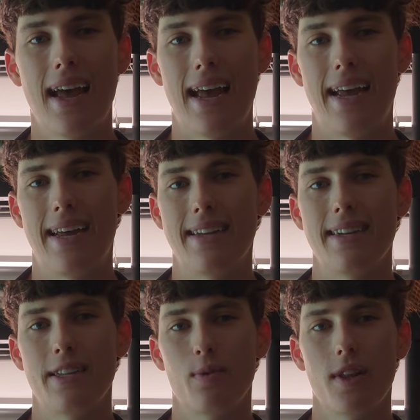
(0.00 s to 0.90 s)
And
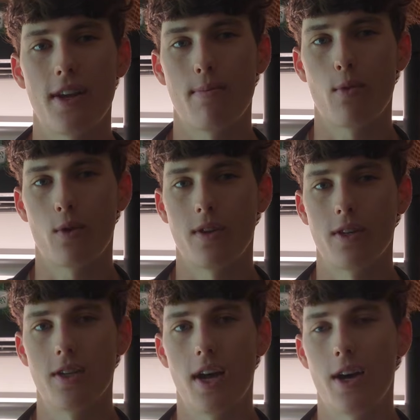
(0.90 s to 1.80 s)
it's really
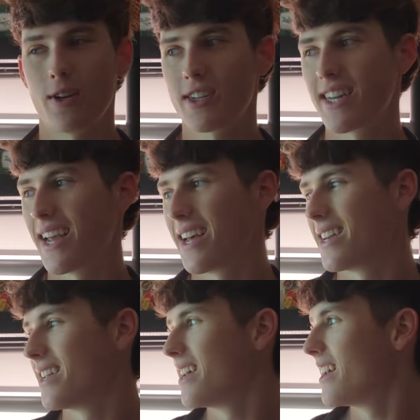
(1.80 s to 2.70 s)
important to
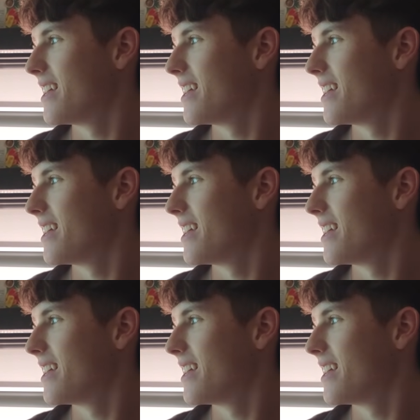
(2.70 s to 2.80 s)
understand